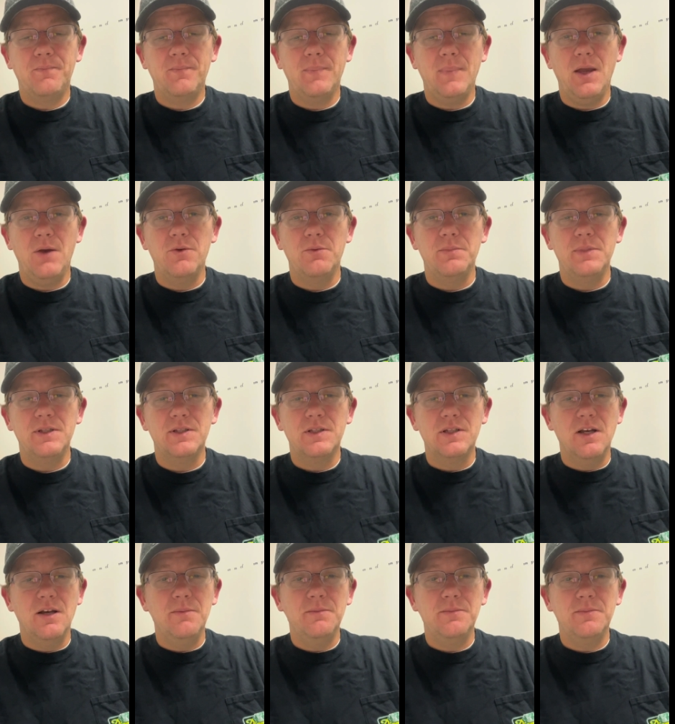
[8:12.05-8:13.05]
That would be
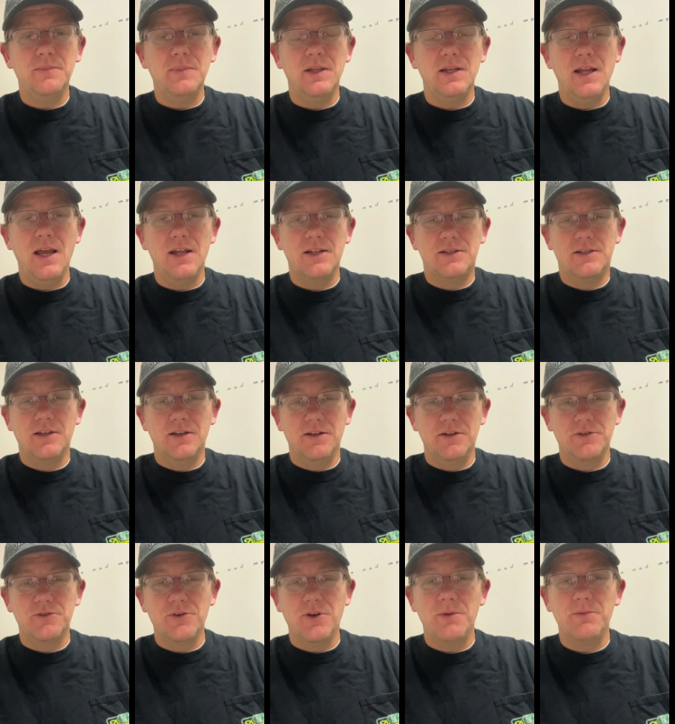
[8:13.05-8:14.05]
something, and that's going to
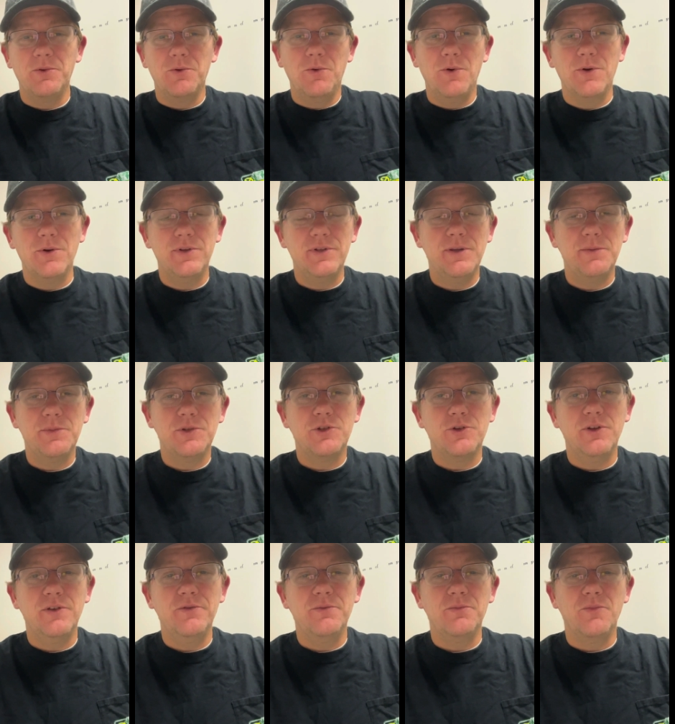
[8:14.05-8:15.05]
drop the water temperature
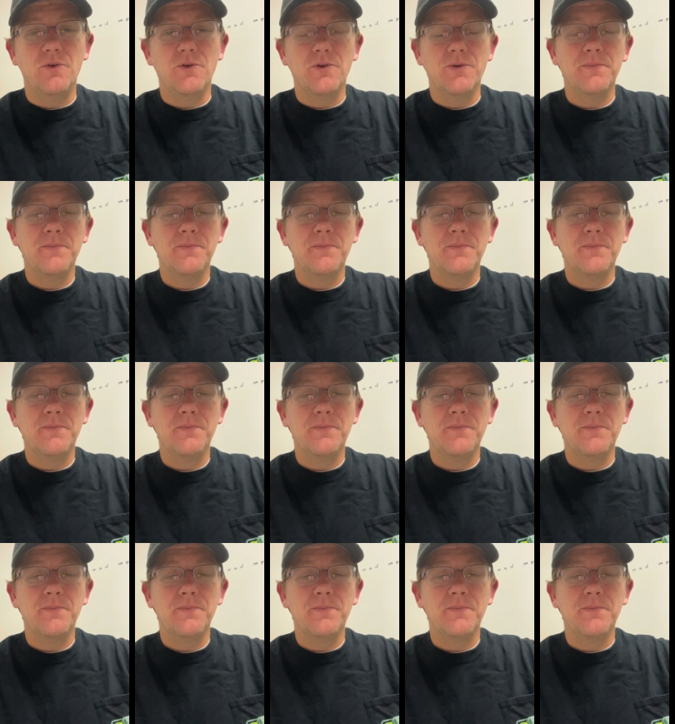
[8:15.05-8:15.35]
even more.